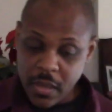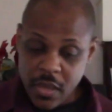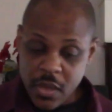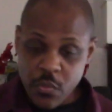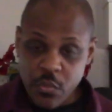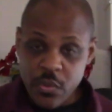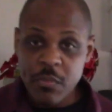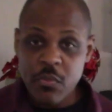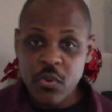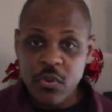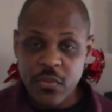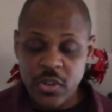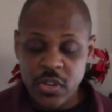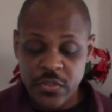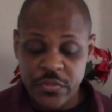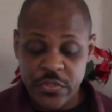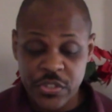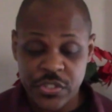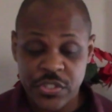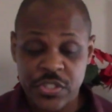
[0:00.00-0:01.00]
We move on
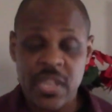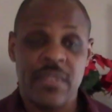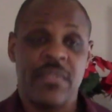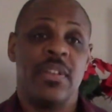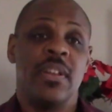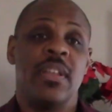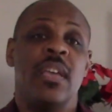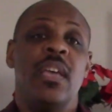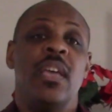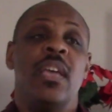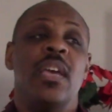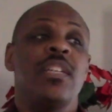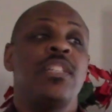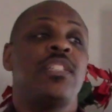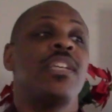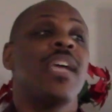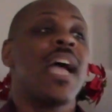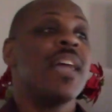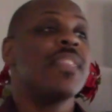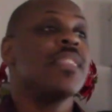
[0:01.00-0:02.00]
to verse 7. And
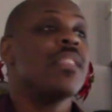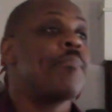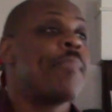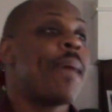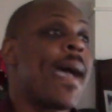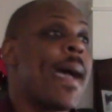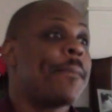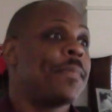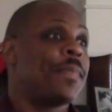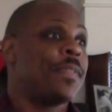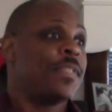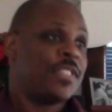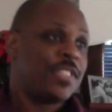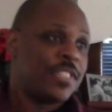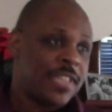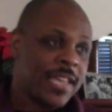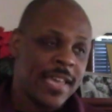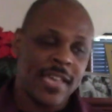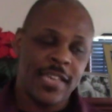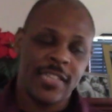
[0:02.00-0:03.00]
John the
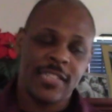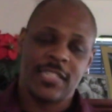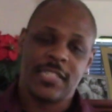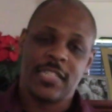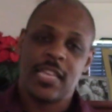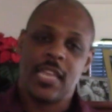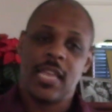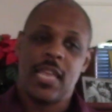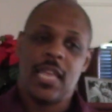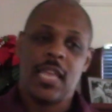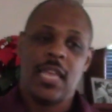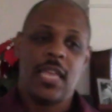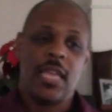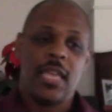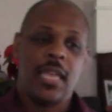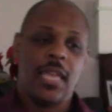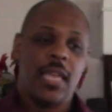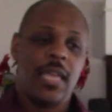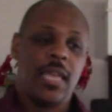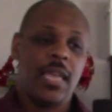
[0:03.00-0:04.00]
Baptist says,
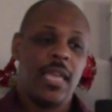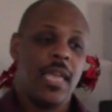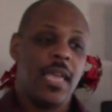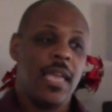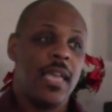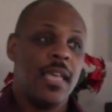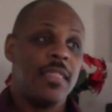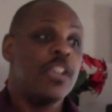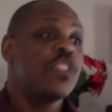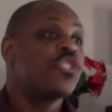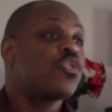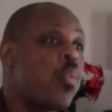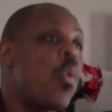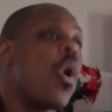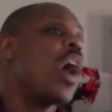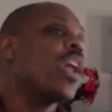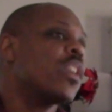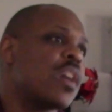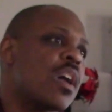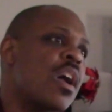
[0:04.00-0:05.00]
There's
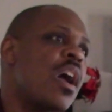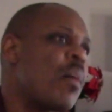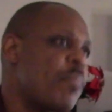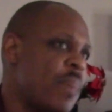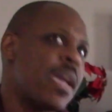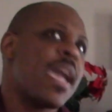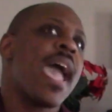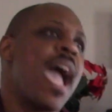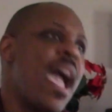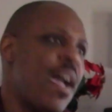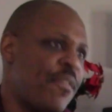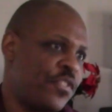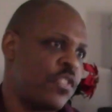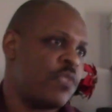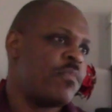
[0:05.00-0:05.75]
one coming after